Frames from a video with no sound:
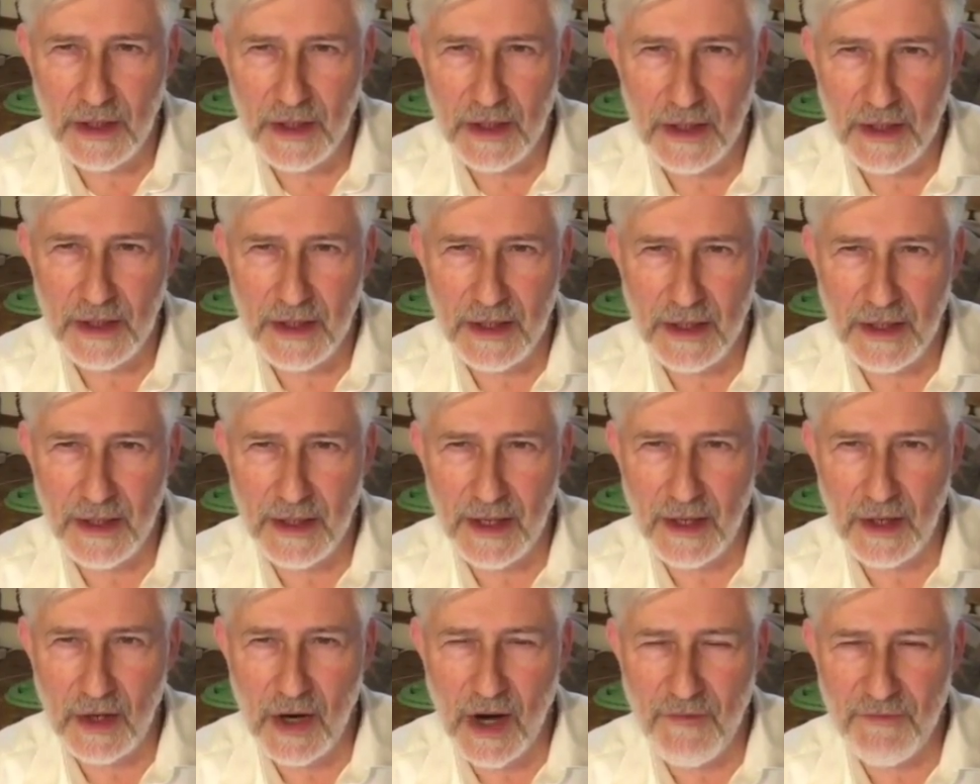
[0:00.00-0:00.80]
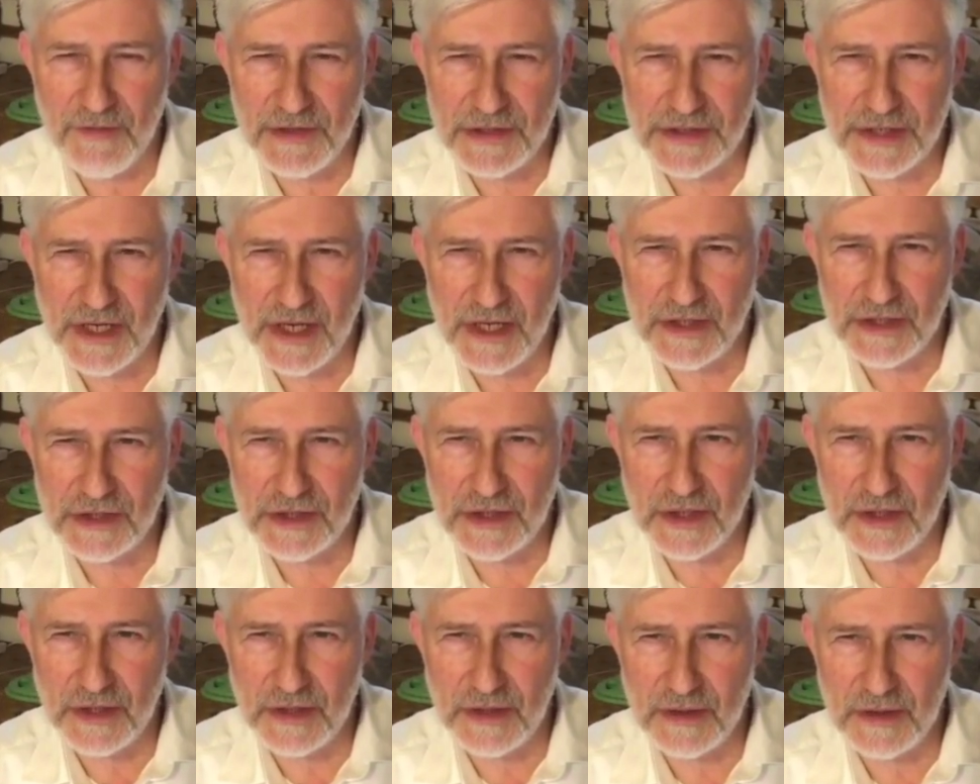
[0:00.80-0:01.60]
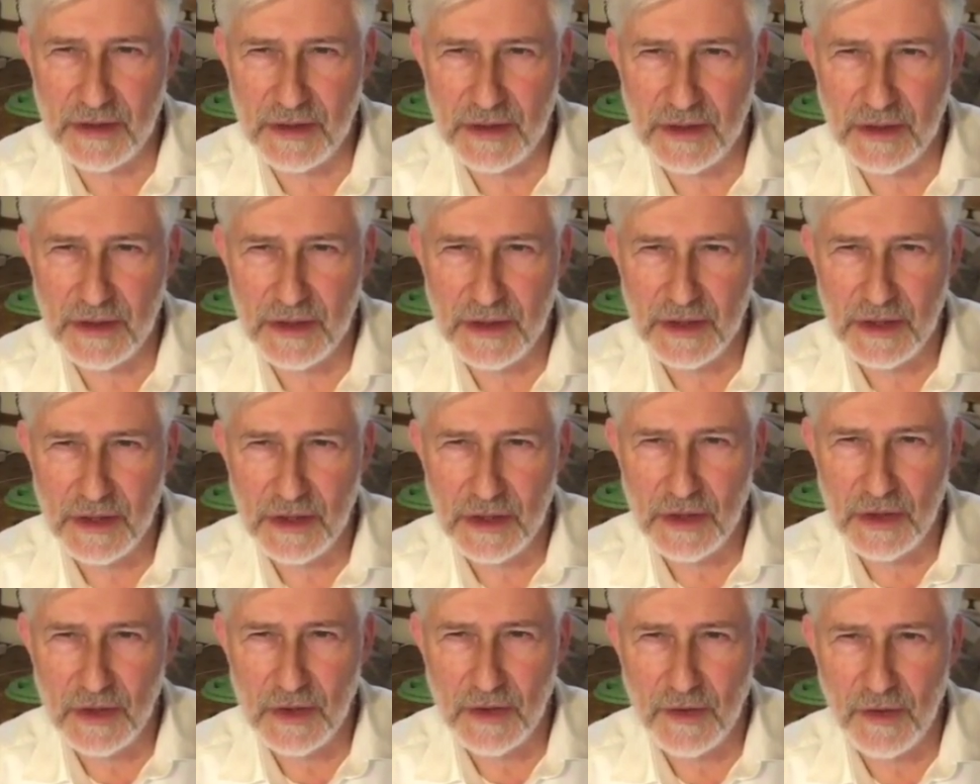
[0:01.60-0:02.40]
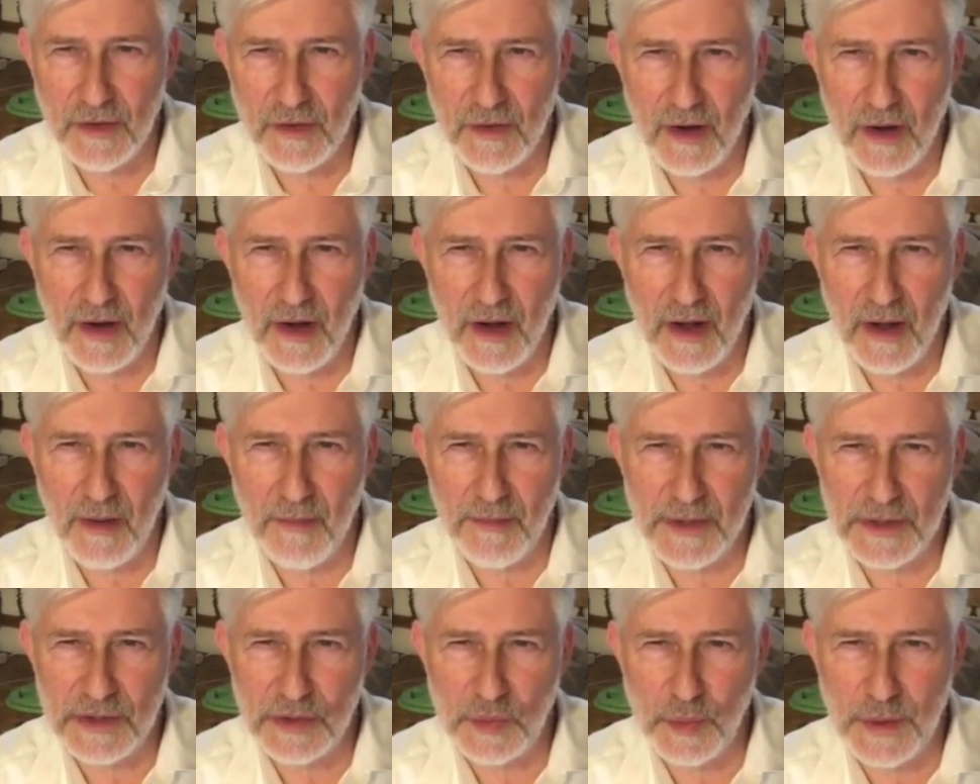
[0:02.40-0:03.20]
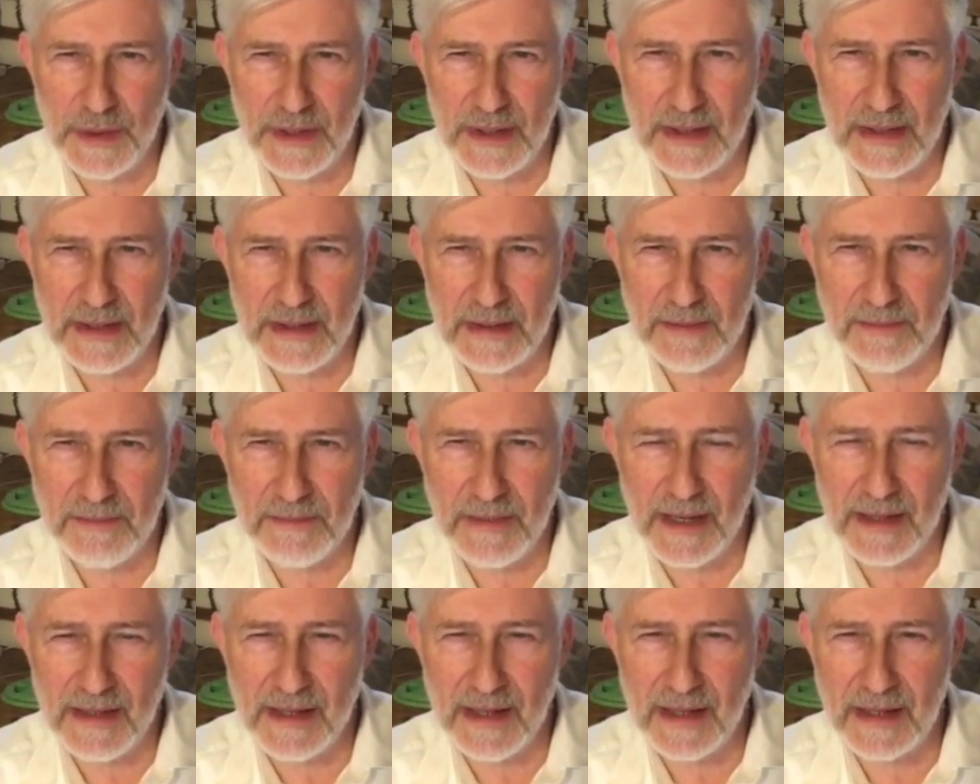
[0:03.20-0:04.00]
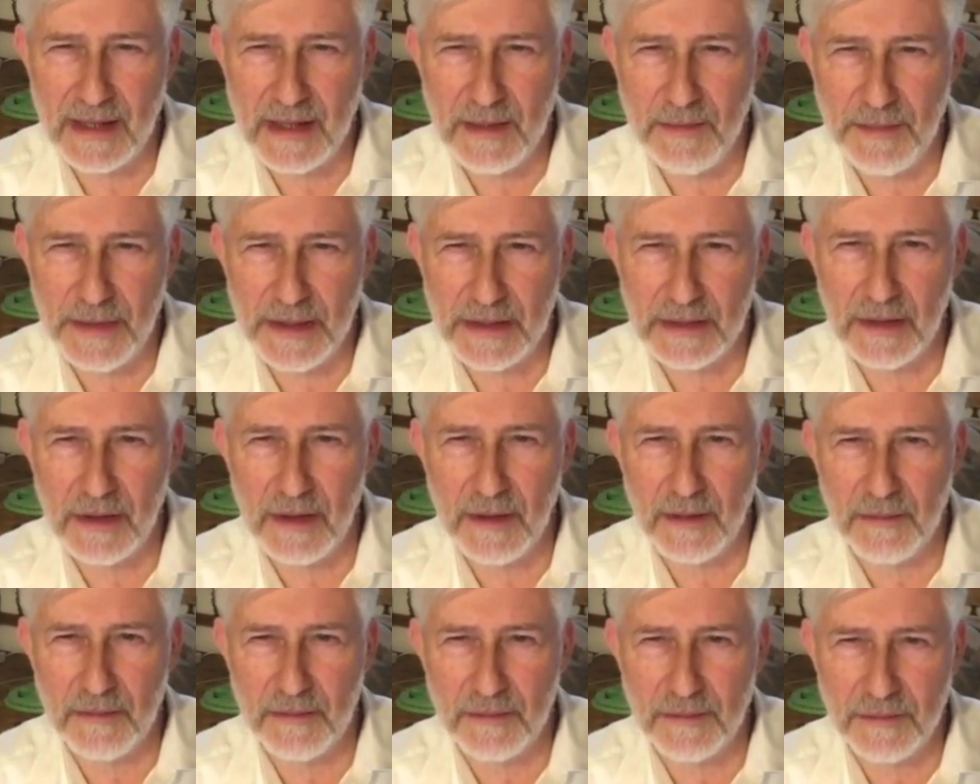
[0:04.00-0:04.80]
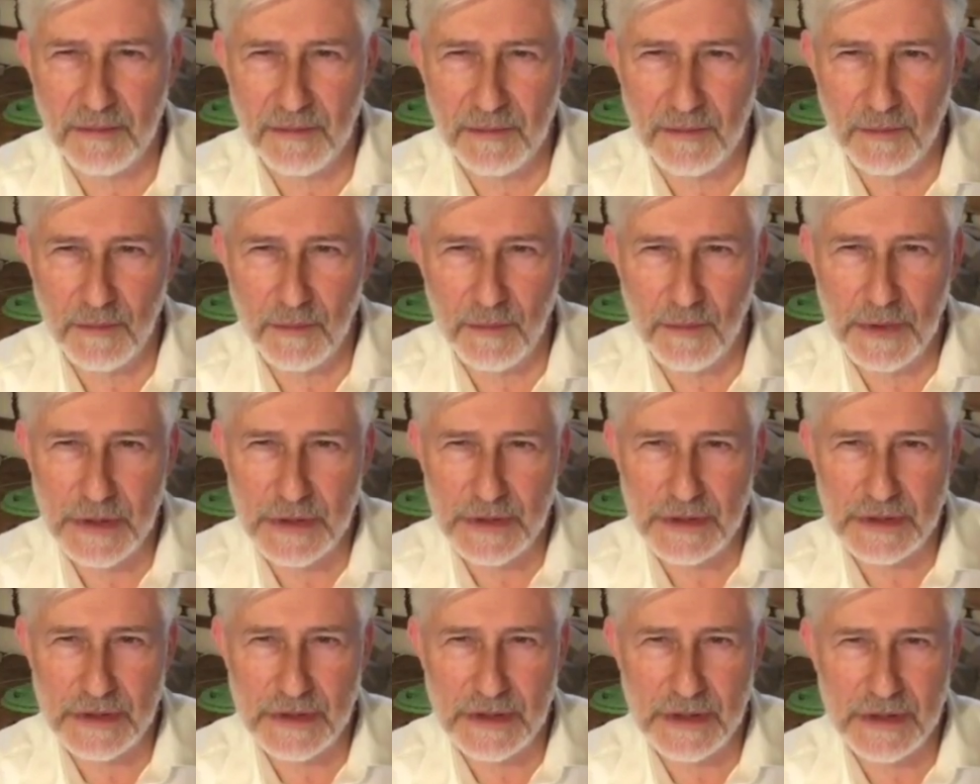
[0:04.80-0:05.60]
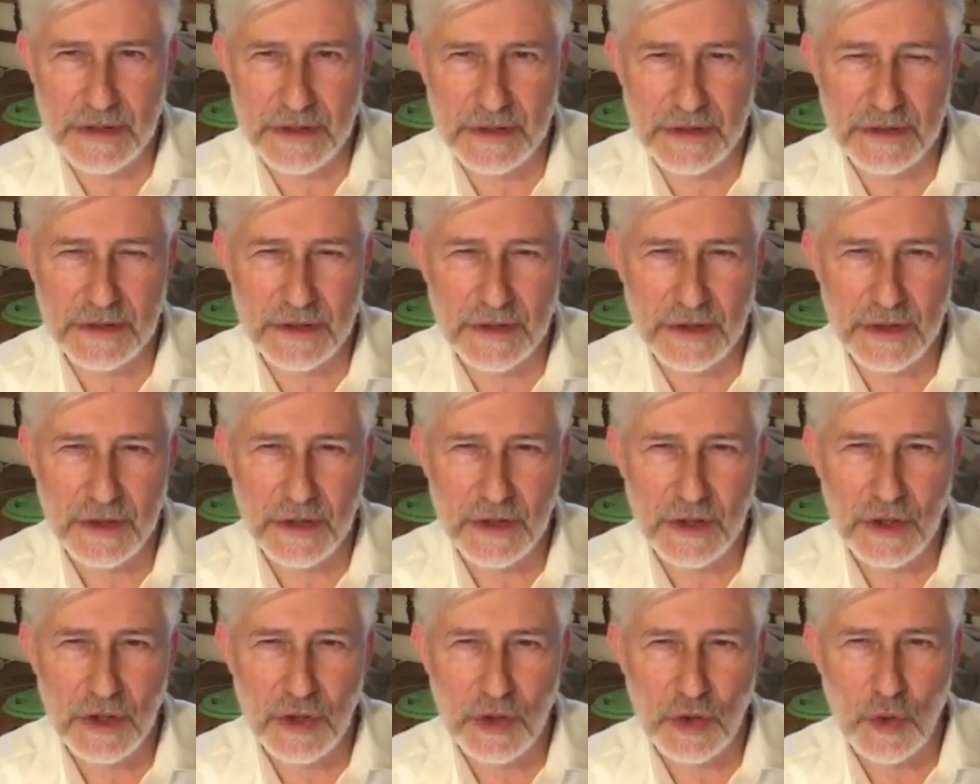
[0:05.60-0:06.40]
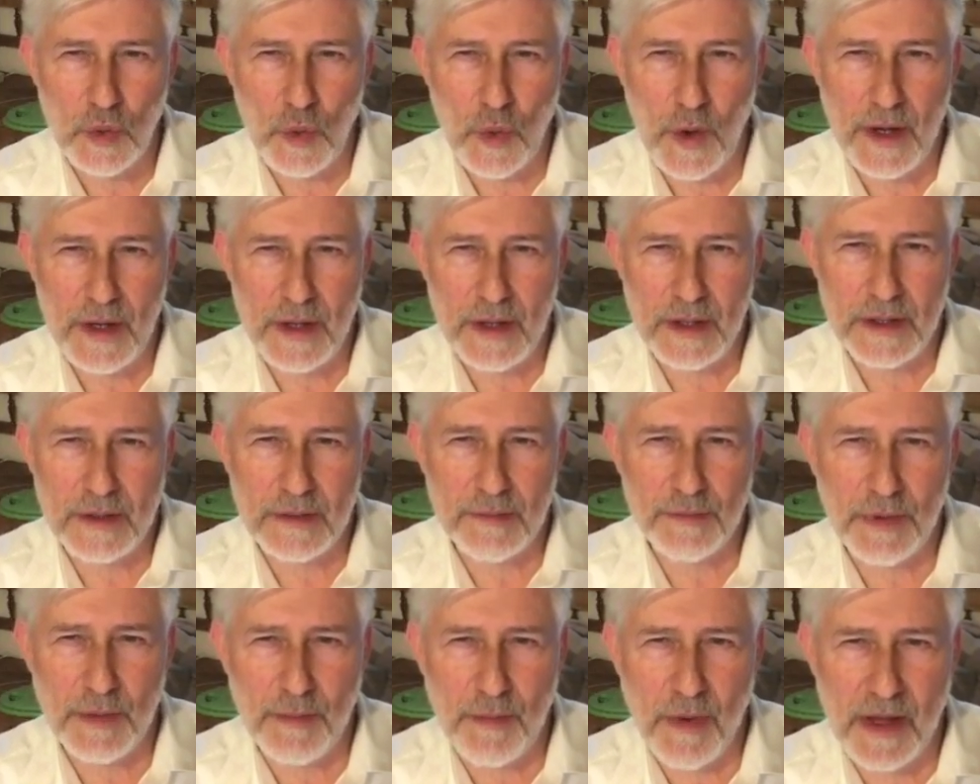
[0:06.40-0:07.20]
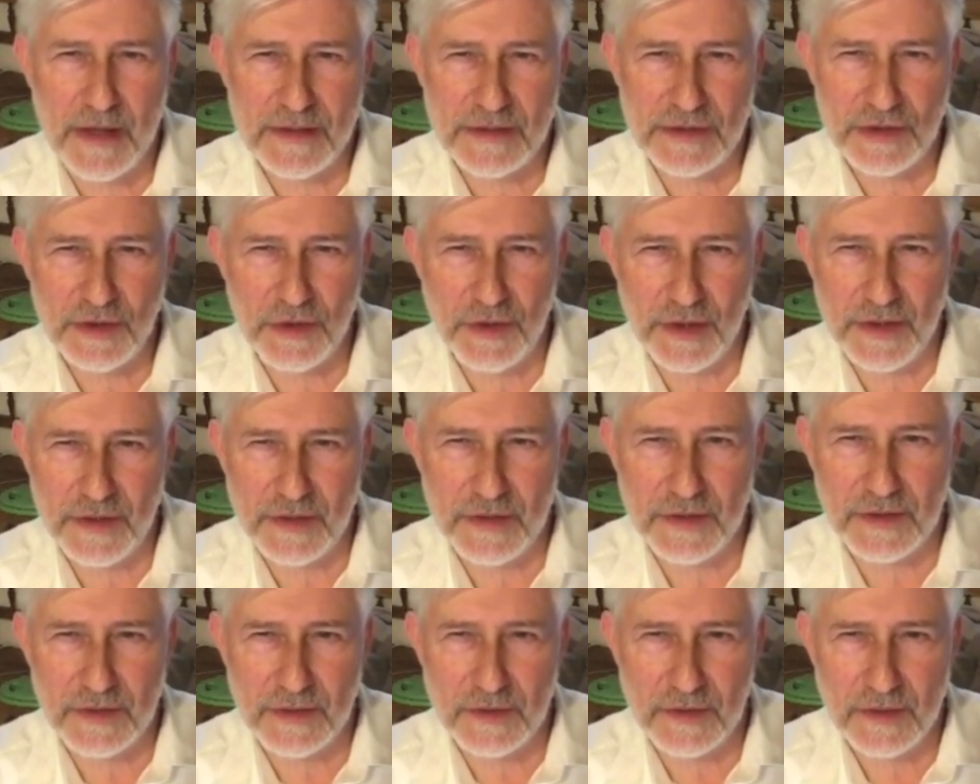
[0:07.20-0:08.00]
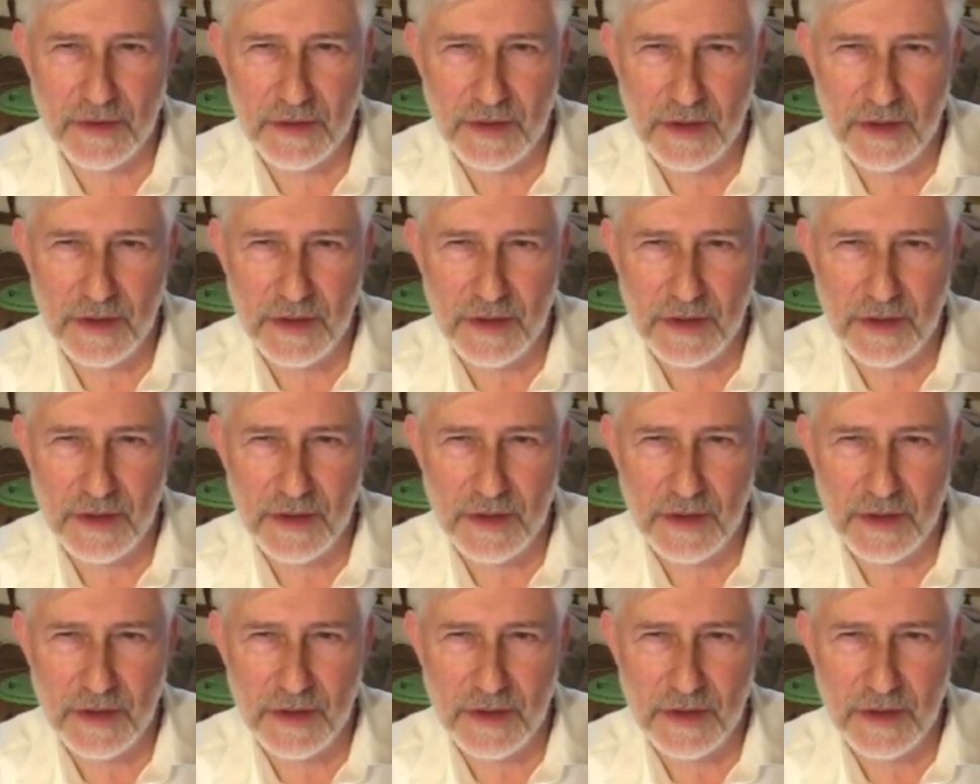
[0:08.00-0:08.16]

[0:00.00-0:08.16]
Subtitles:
in a conversation between Balak and Bilam, which is quite preposterous.